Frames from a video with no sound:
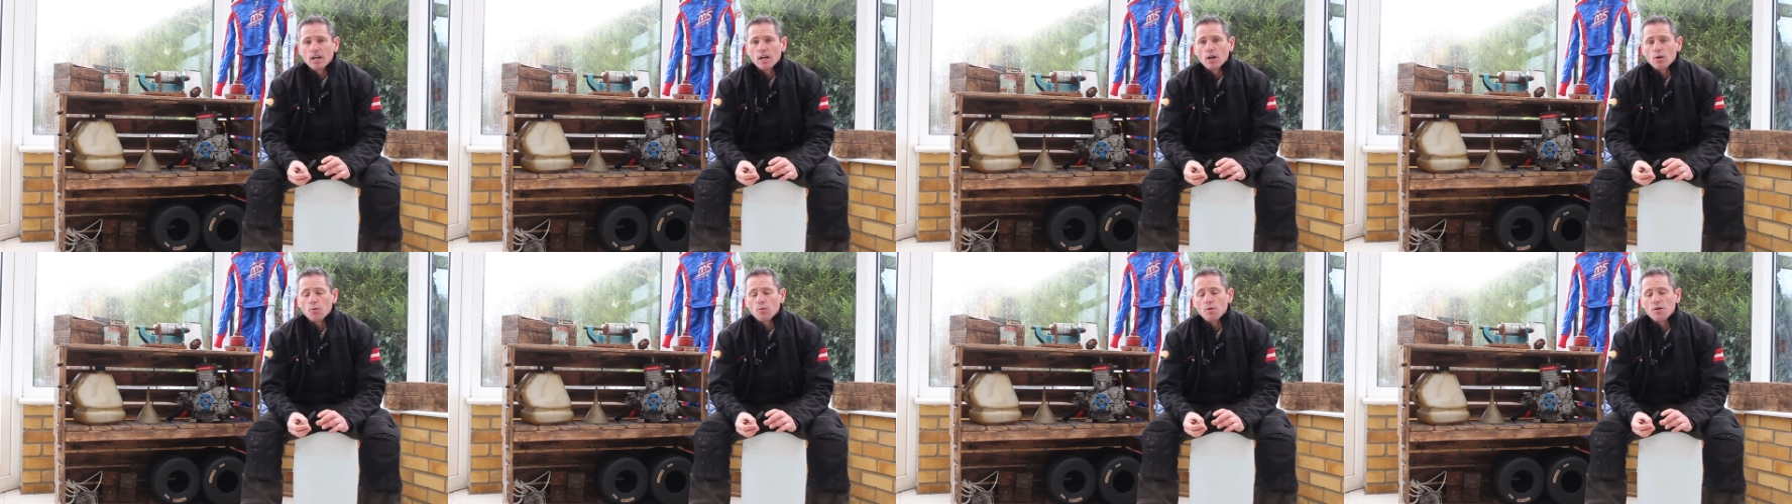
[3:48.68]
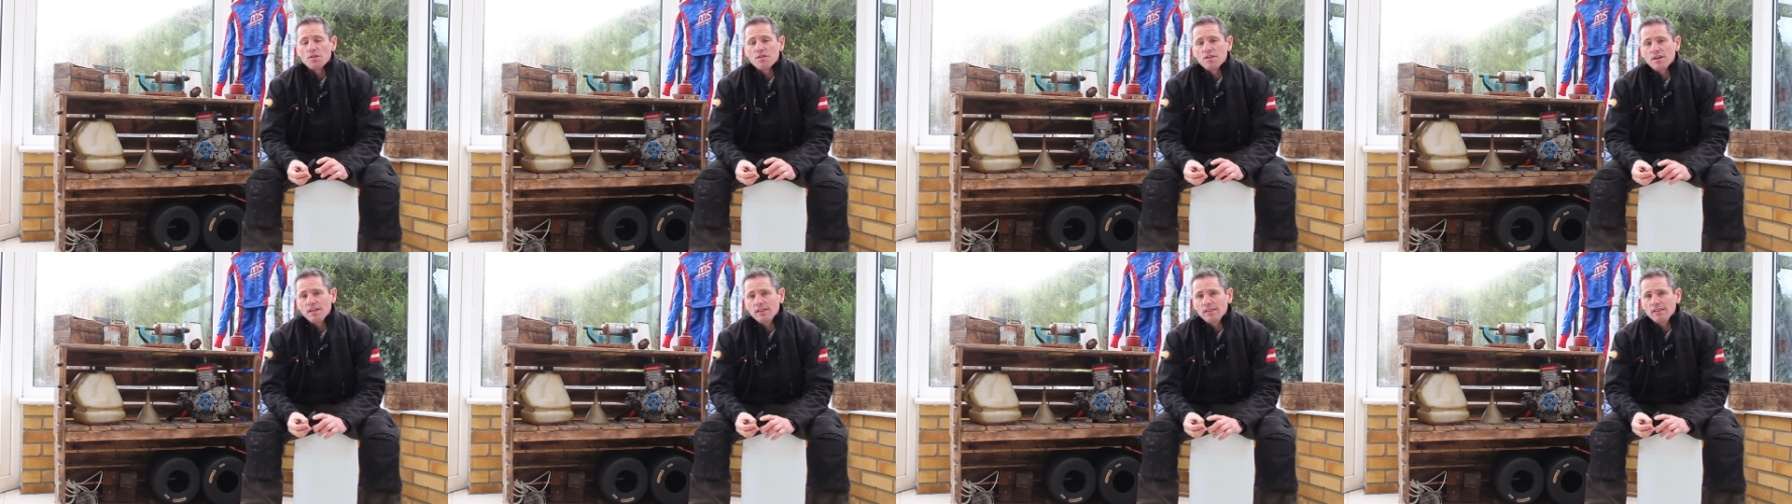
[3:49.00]

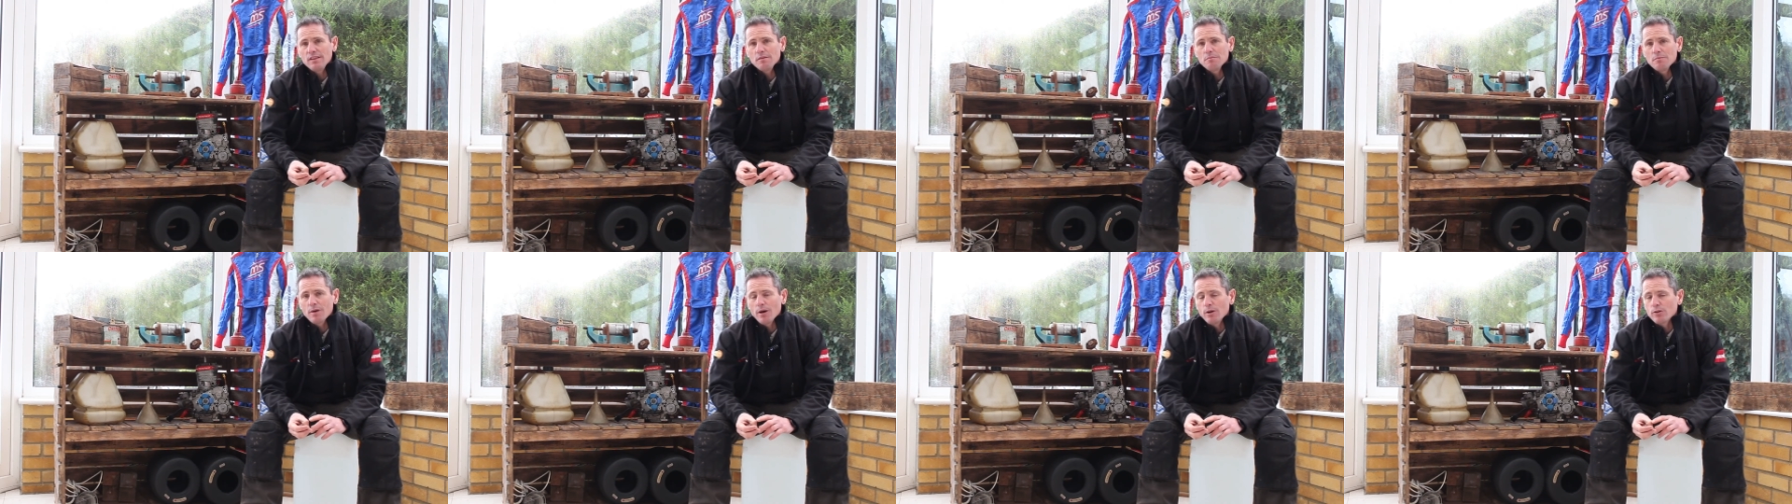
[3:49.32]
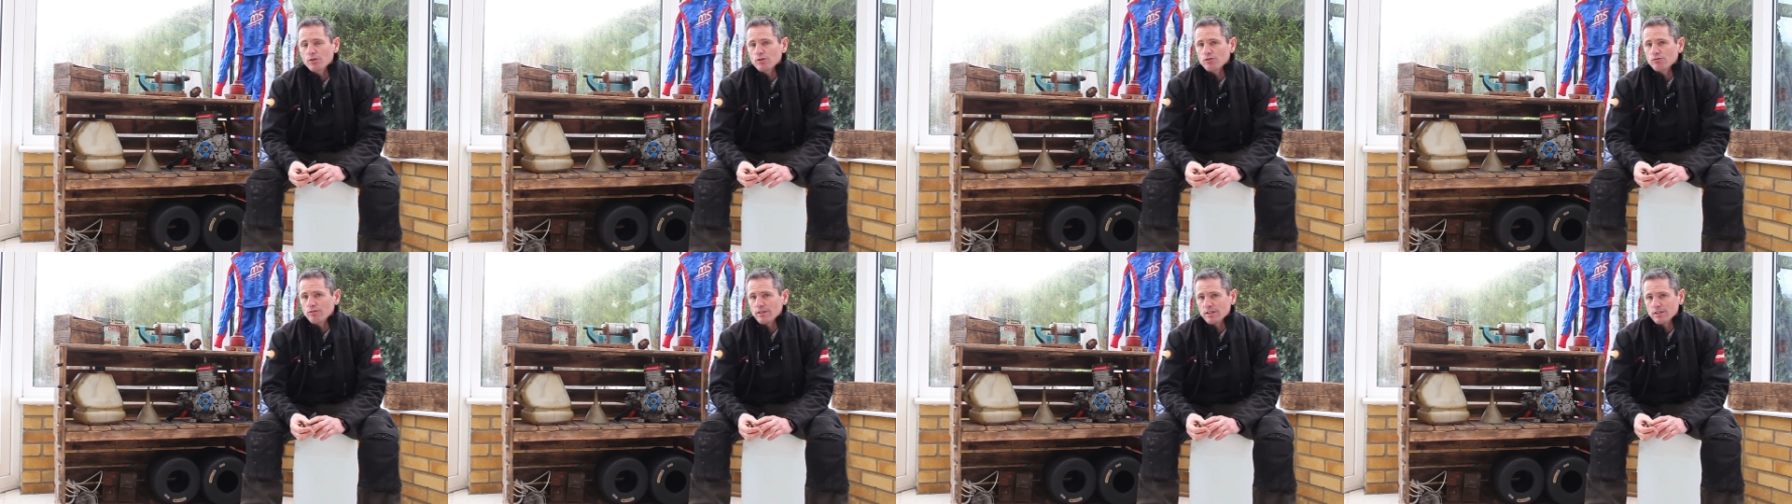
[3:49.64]
within the
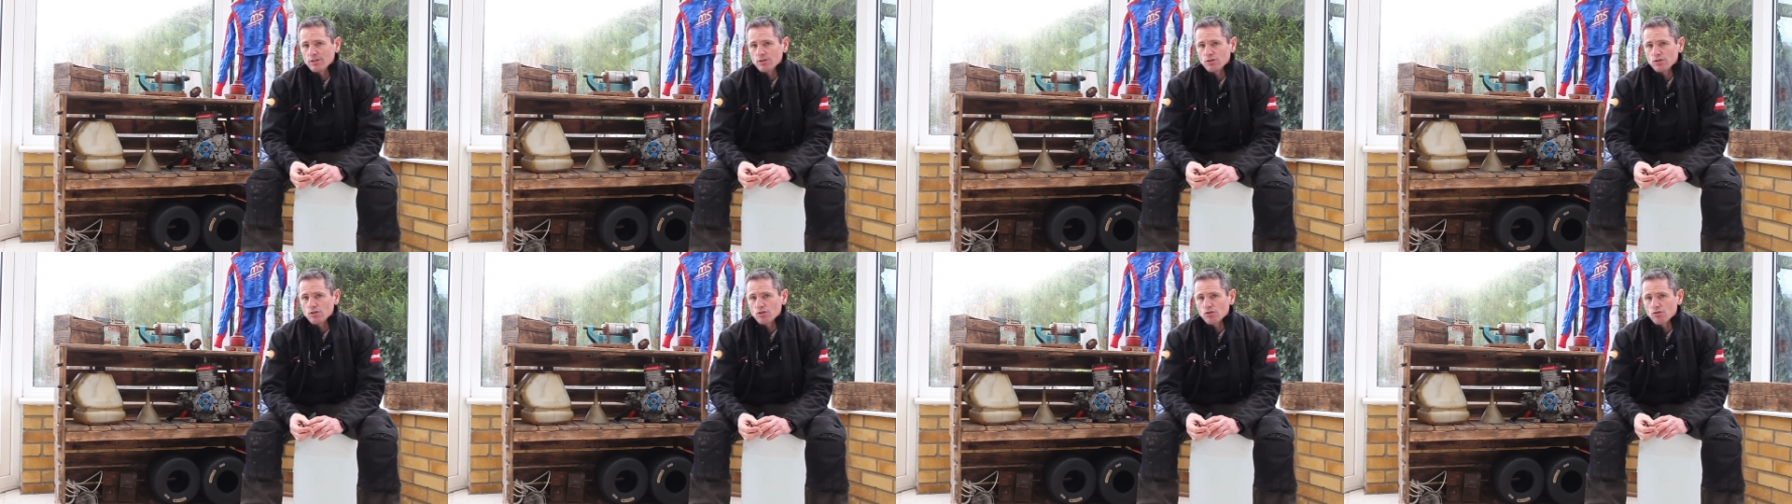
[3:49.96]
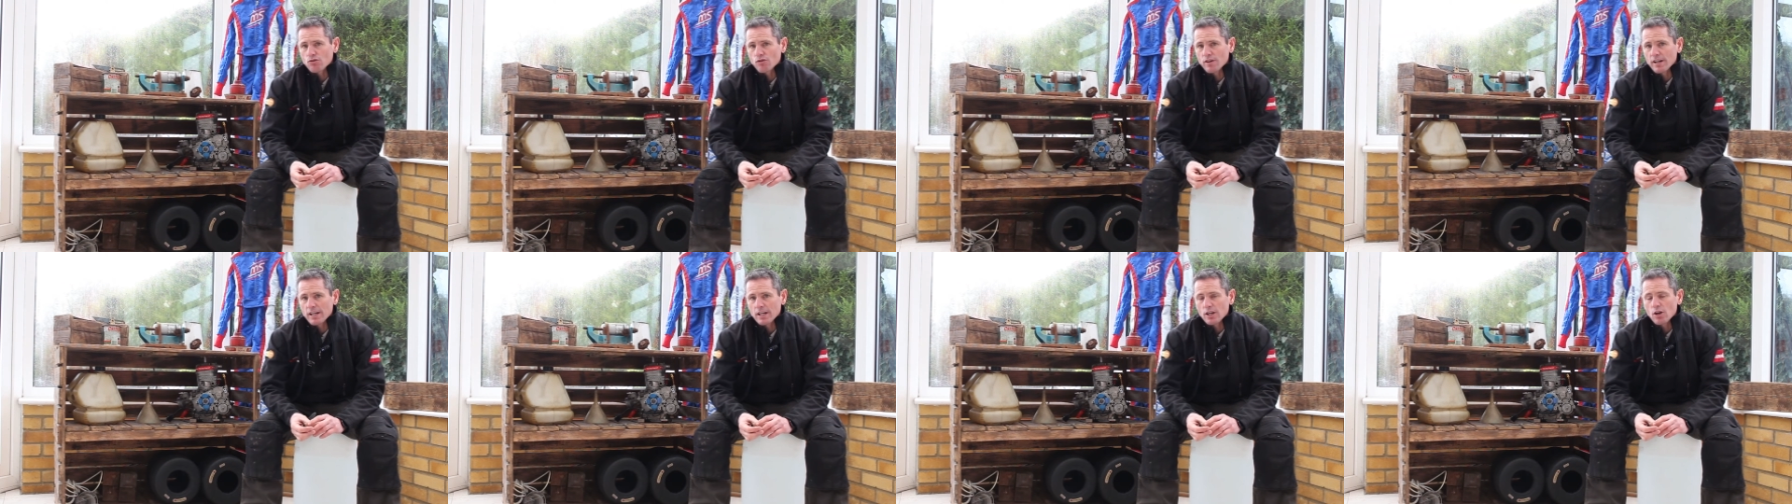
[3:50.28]
motor
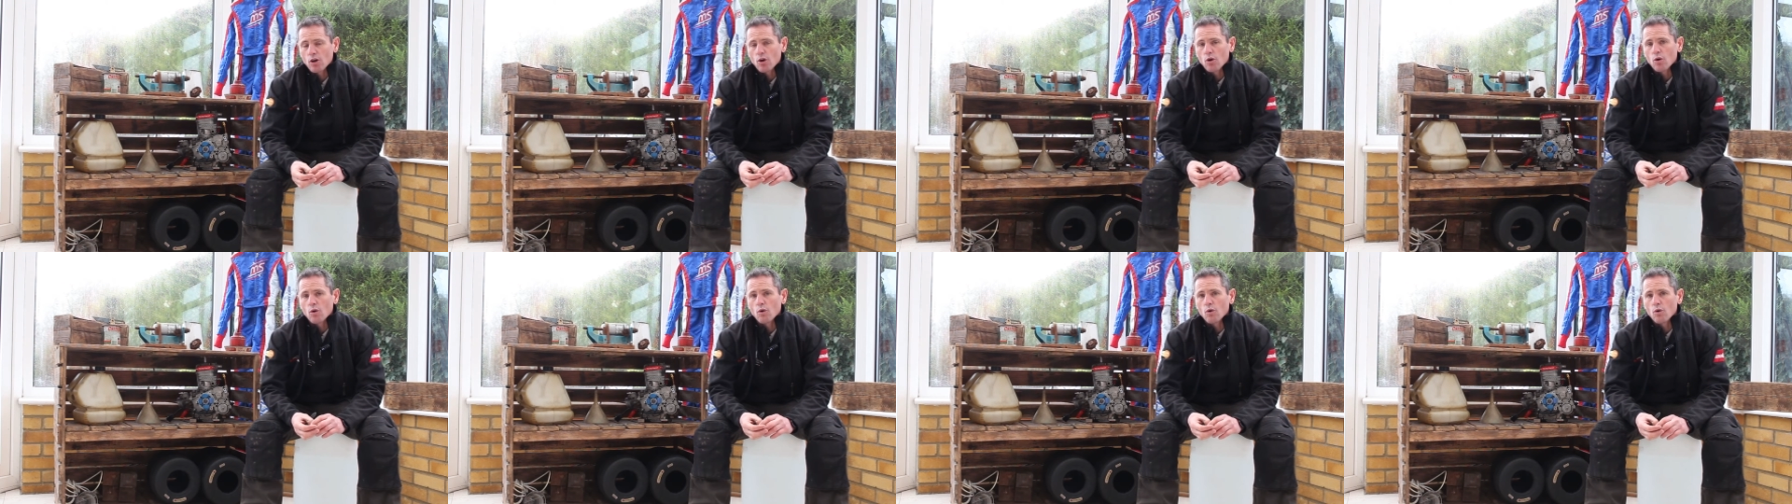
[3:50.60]
industry